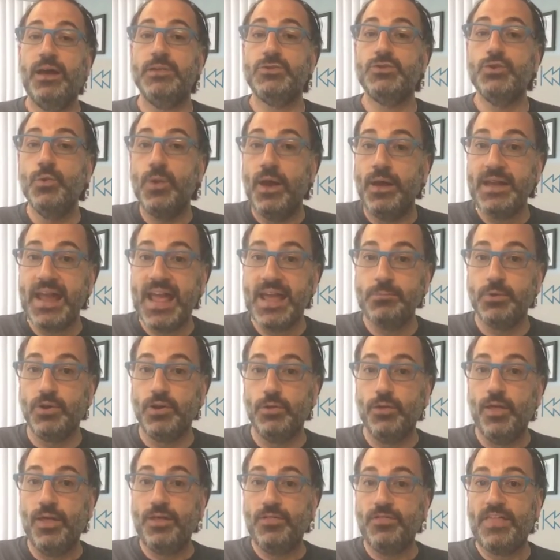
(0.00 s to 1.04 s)
to
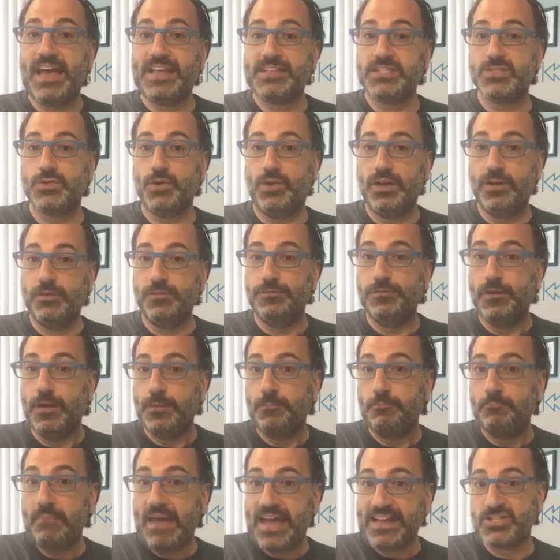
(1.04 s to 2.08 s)
enable that sort of
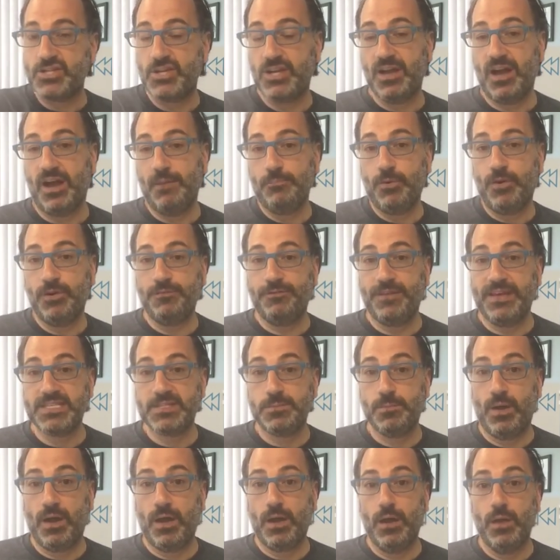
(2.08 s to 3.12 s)
matching up on
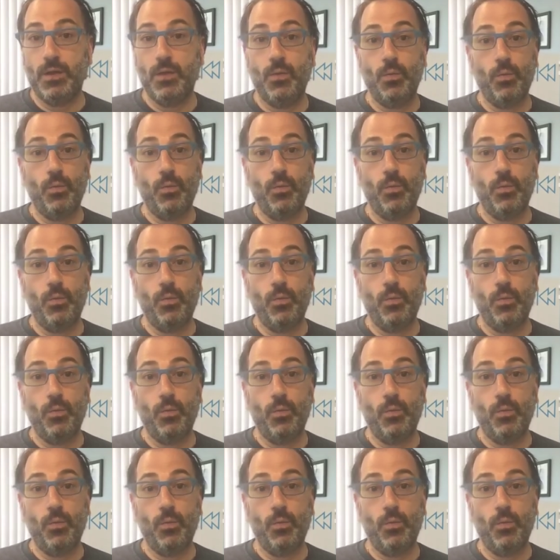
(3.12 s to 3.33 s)
Facebook.